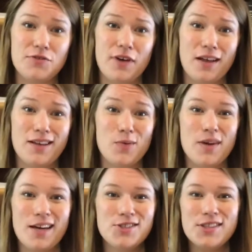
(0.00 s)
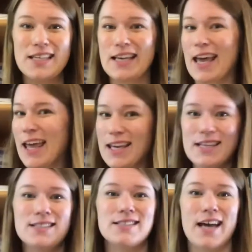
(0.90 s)
Valley we actually
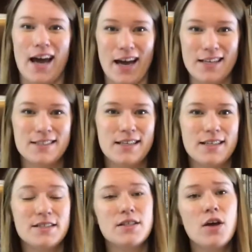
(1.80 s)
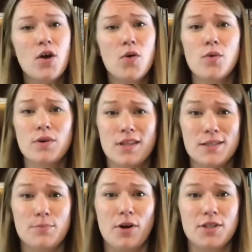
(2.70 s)
can't access with this
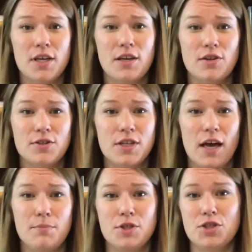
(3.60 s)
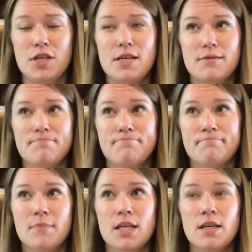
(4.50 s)
particular time machine.
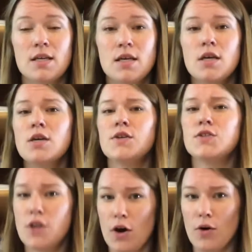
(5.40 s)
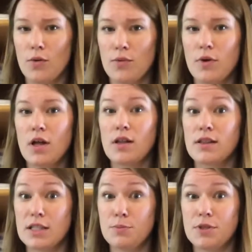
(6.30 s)
So
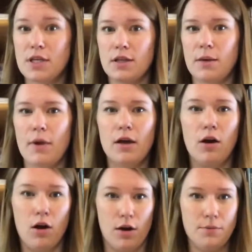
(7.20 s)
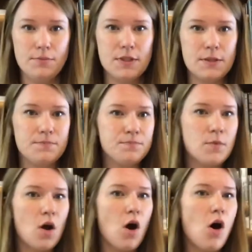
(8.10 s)
let's pretend that my arms,
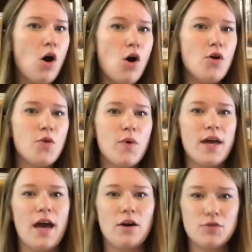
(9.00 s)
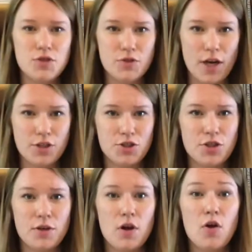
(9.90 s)
all the way outstretched,
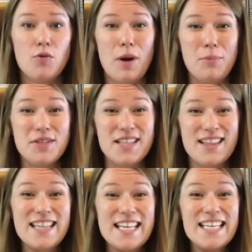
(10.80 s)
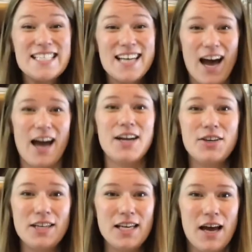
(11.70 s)
represent the
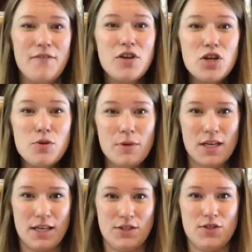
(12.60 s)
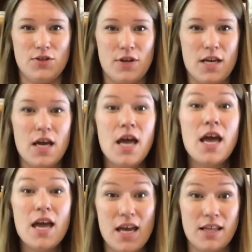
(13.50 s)
entirety of human history
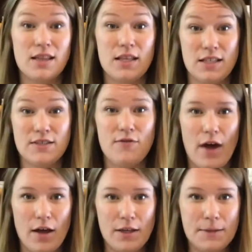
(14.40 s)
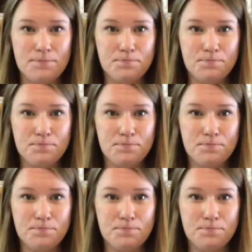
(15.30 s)
in this valley.